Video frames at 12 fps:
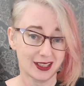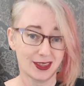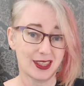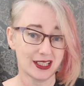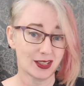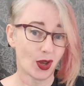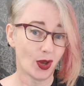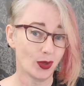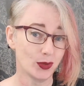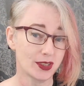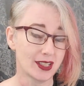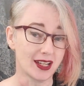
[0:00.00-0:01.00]
this
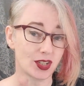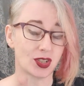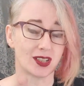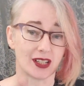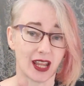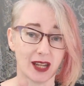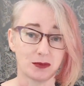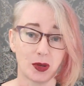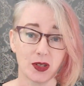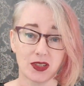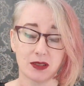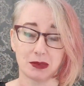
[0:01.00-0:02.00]
whole section and
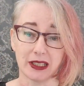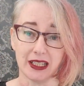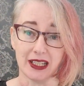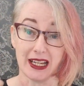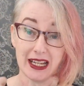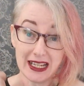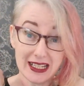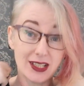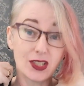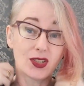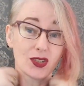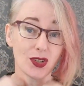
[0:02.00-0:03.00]
possibly
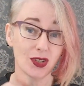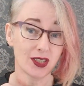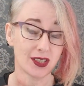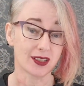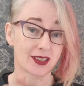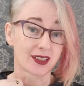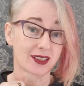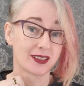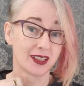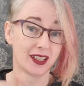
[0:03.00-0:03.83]
insert it